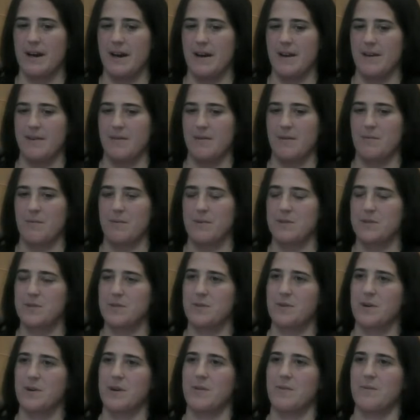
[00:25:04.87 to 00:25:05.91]
a
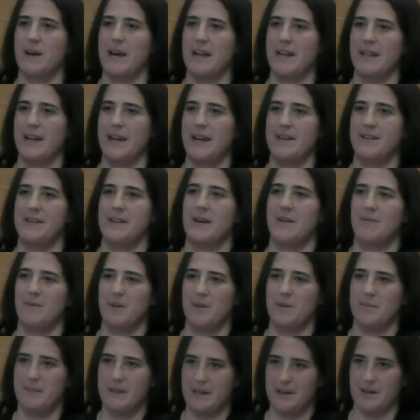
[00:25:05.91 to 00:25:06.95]
restored wetland that
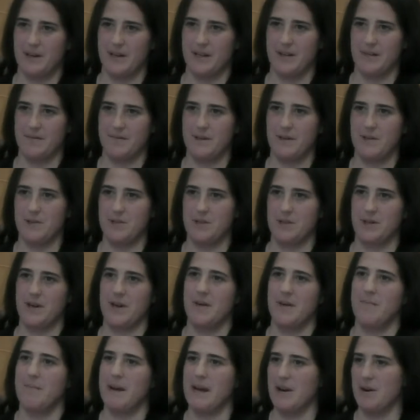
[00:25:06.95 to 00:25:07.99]
will appear in the future
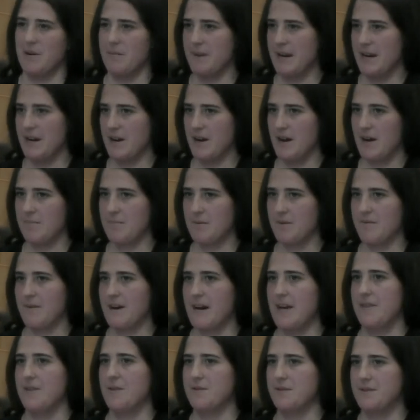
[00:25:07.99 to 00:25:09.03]
and may or may not
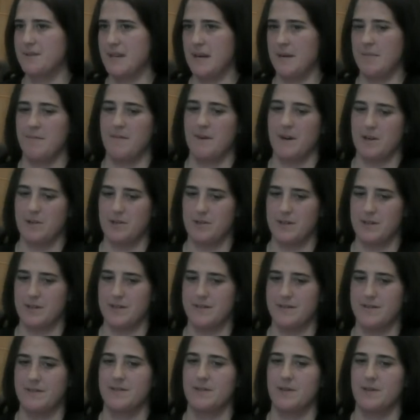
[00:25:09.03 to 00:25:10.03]
provide those same functions.